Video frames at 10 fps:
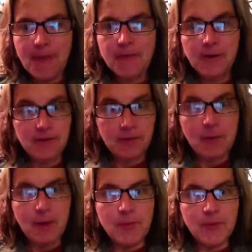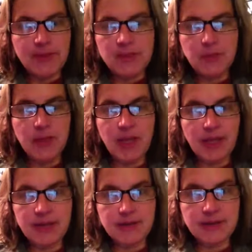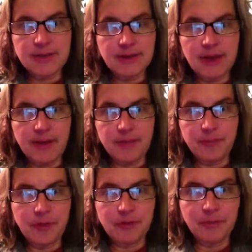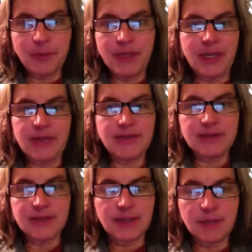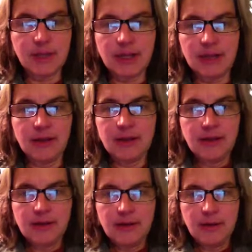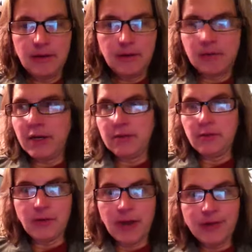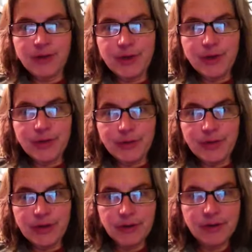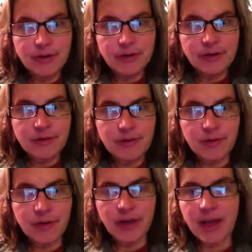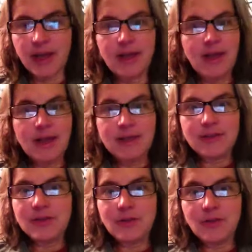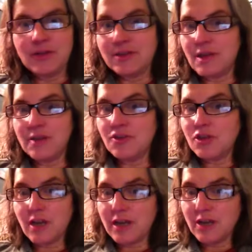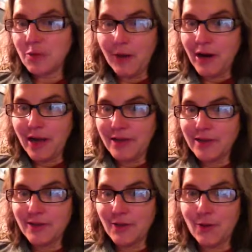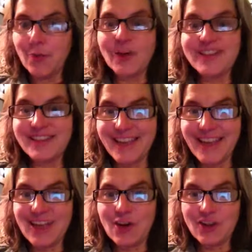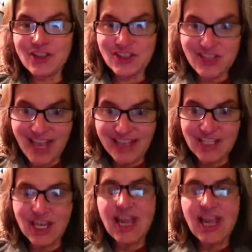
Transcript: Now remember, this play begins in the middle, around noon, okay? And so the sun's shining bright, so once again our set